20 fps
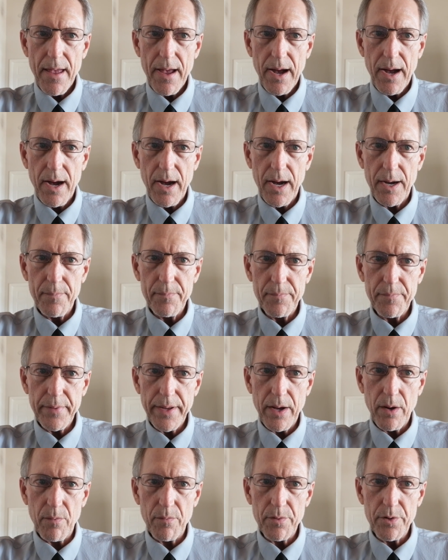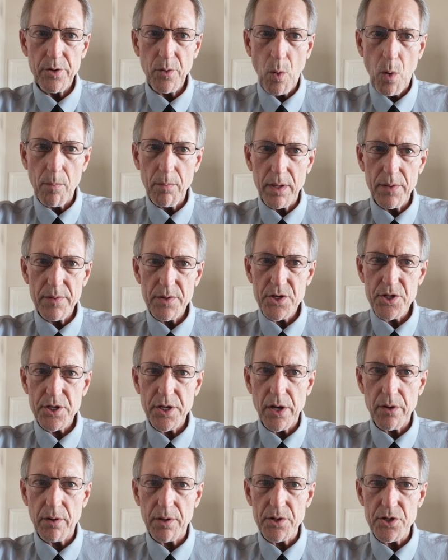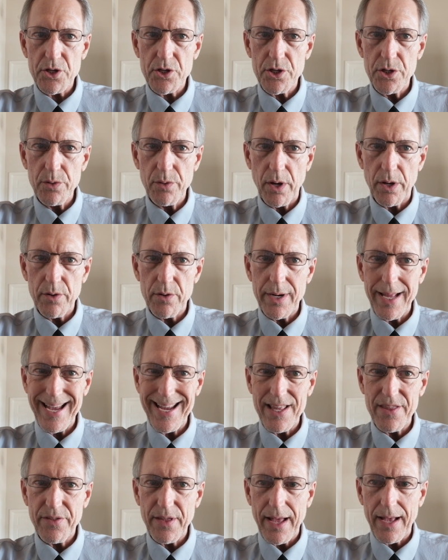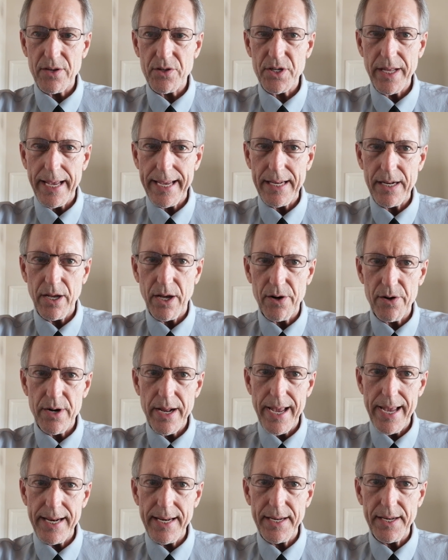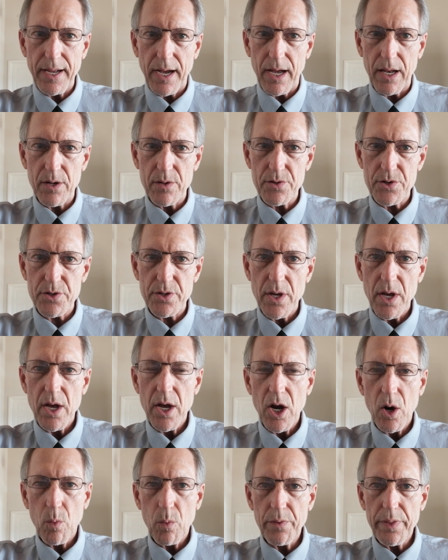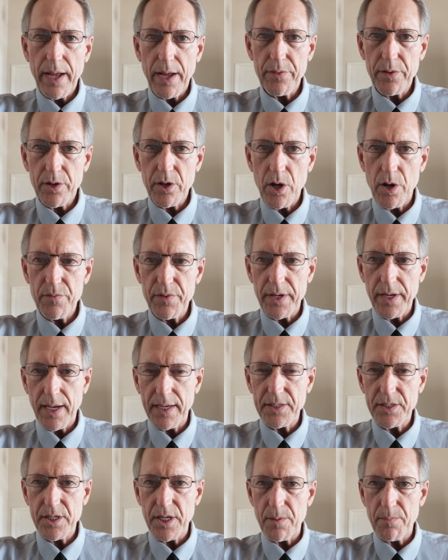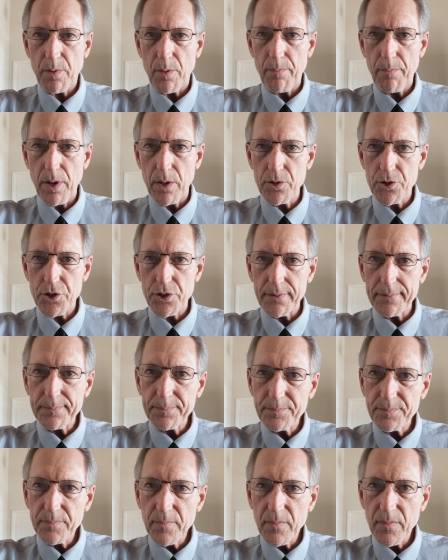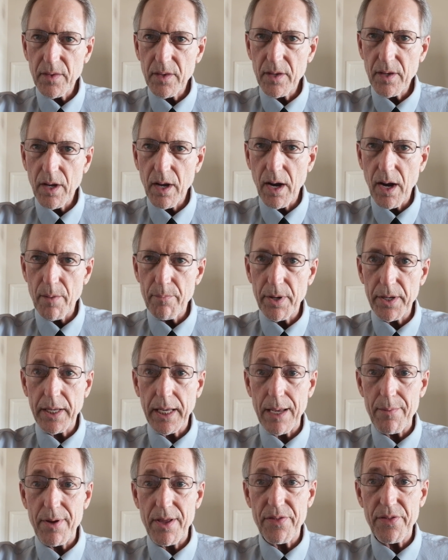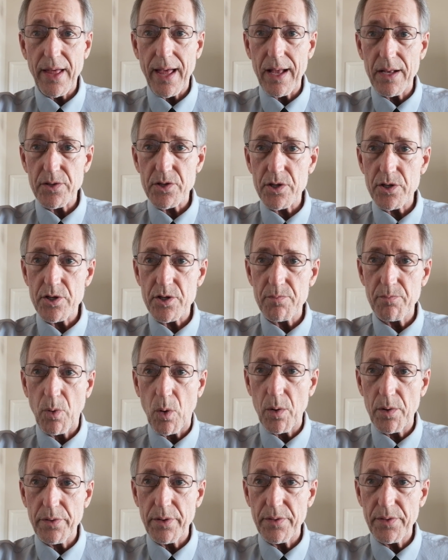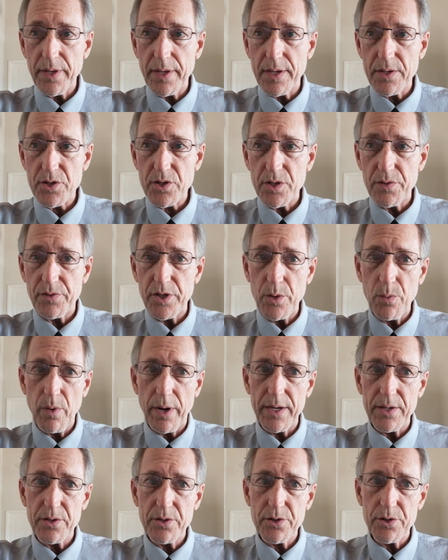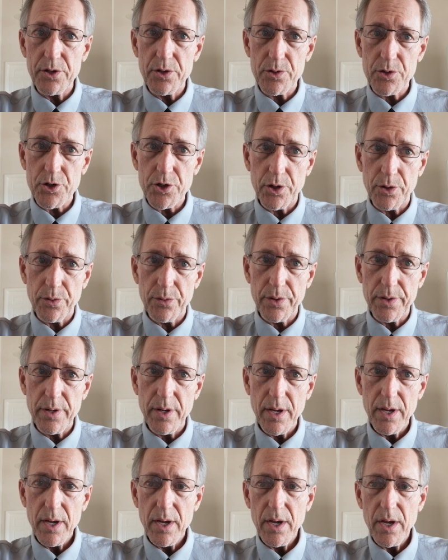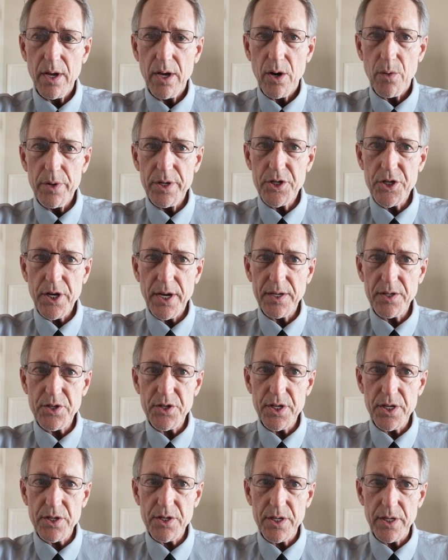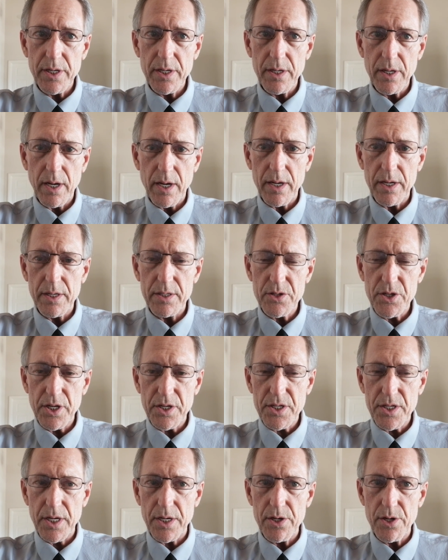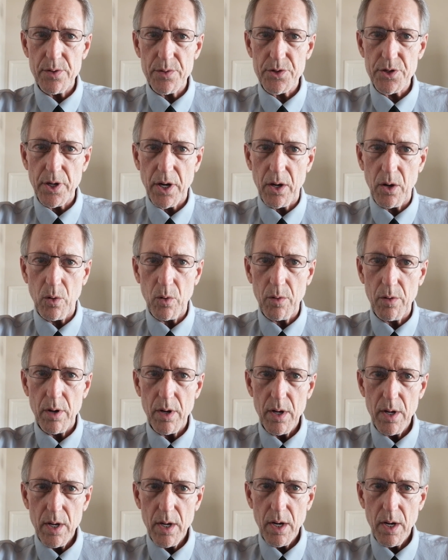Now, normally this total is $208,880 without the COVID-19 promotion, but can be thousands more than this if you wait until your children reach age 16 years old,